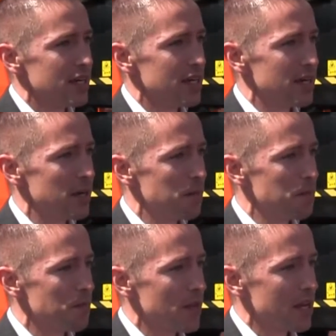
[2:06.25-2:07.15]

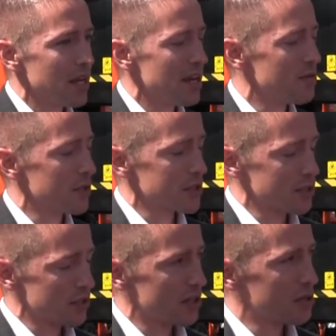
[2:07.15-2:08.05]
And for
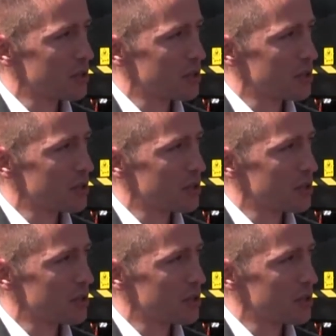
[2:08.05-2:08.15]
such a large